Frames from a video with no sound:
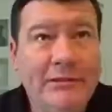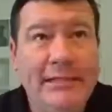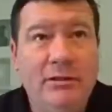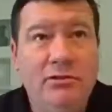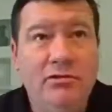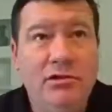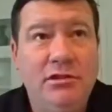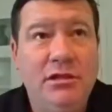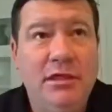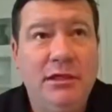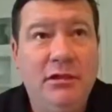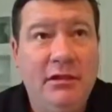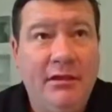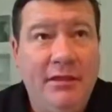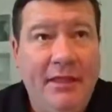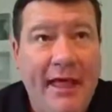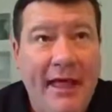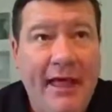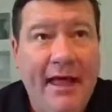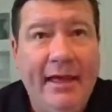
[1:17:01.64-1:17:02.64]
interesting on
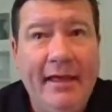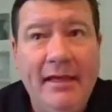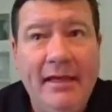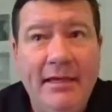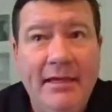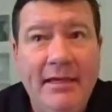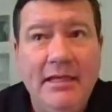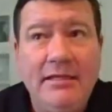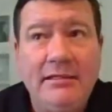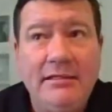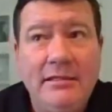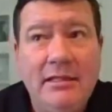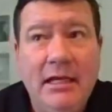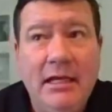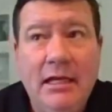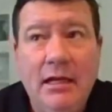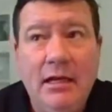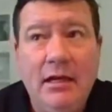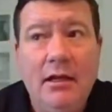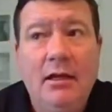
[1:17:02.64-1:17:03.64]
that is
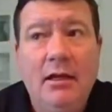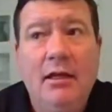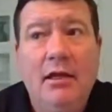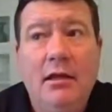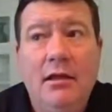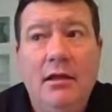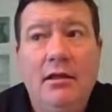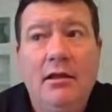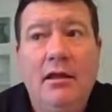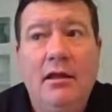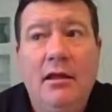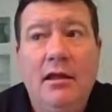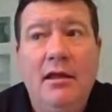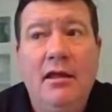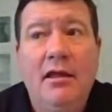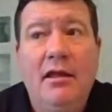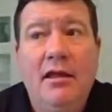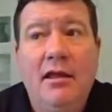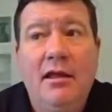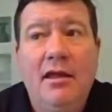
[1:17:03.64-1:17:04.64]
uh,
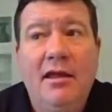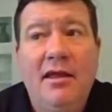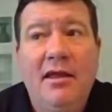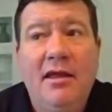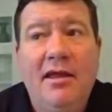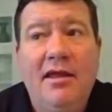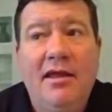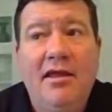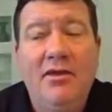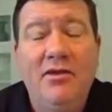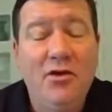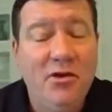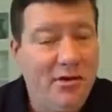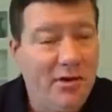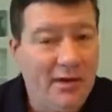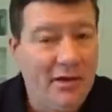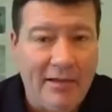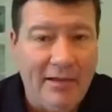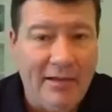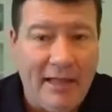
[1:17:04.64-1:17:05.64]
you're
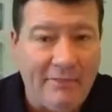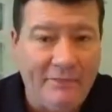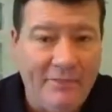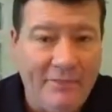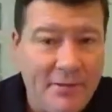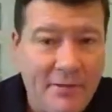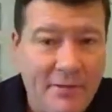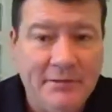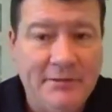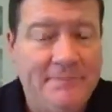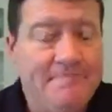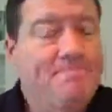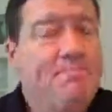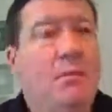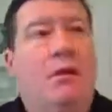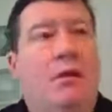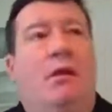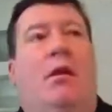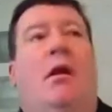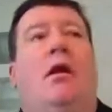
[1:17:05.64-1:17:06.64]
going to laugh at this.
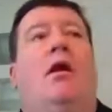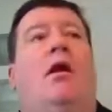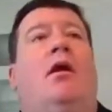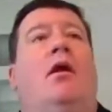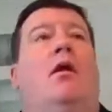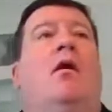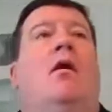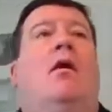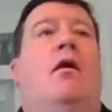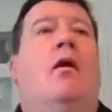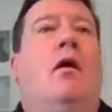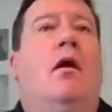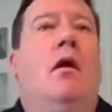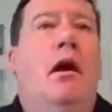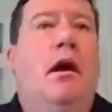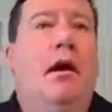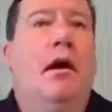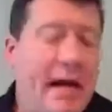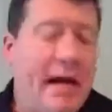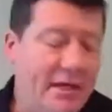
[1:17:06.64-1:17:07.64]

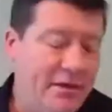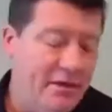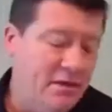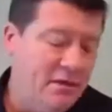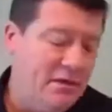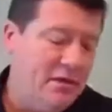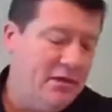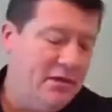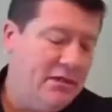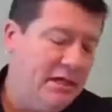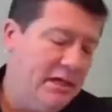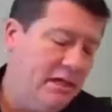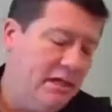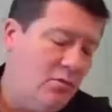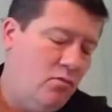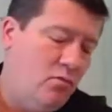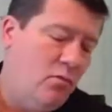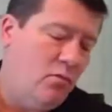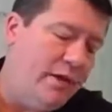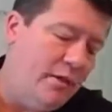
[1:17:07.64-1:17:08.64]
I used to
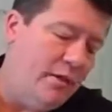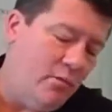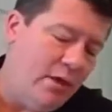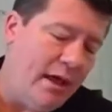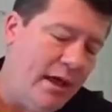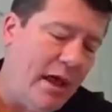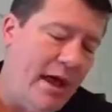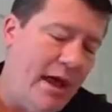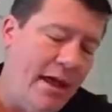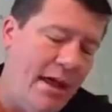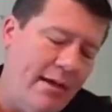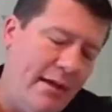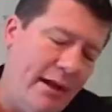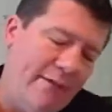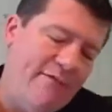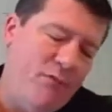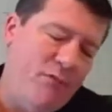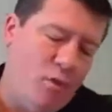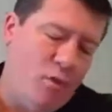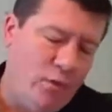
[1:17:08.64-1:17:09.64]
take we, we I had
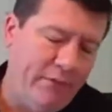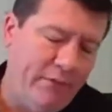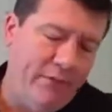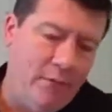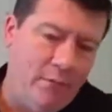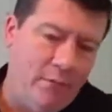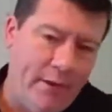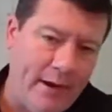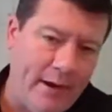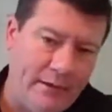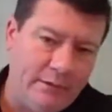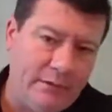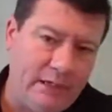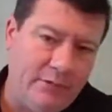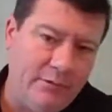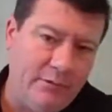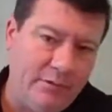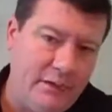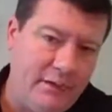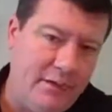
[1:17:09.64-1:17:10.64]
like four different routes I
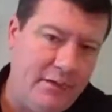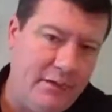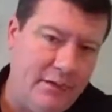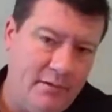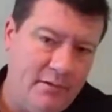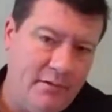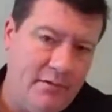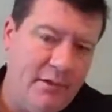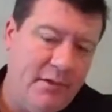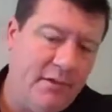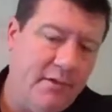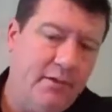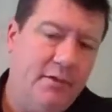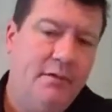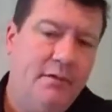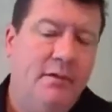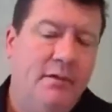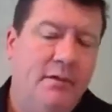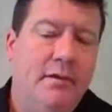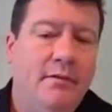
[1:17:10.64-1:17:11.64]
would take into
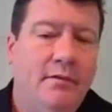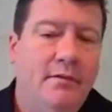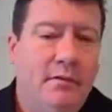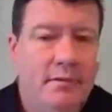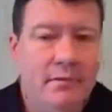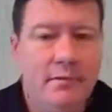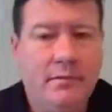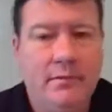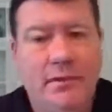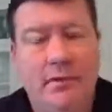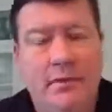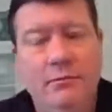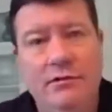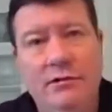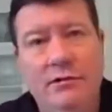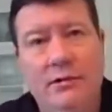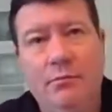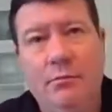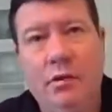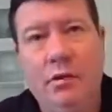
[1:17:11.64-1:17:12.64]
the
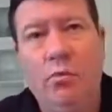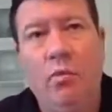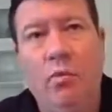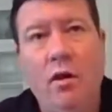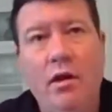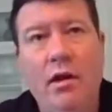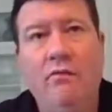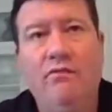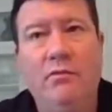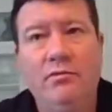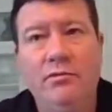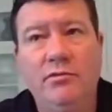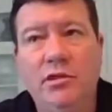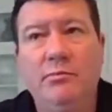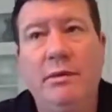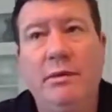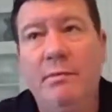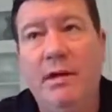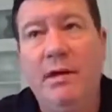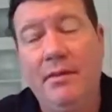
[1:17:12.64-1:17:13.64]
embassy, but one of them took
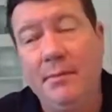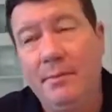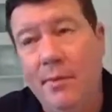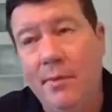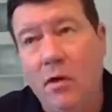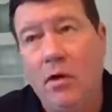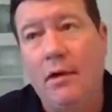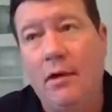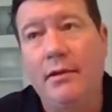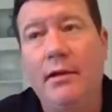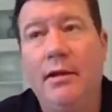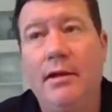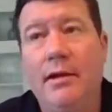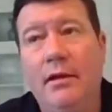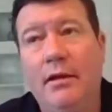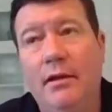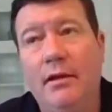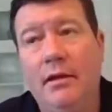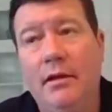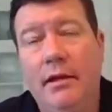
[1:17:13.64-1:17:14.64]
me by the park,
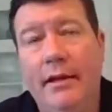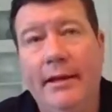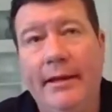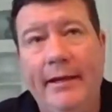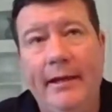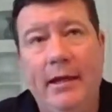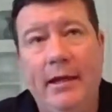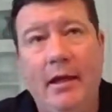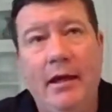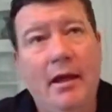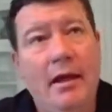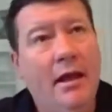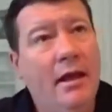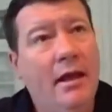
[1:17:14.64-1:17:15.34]
and uh,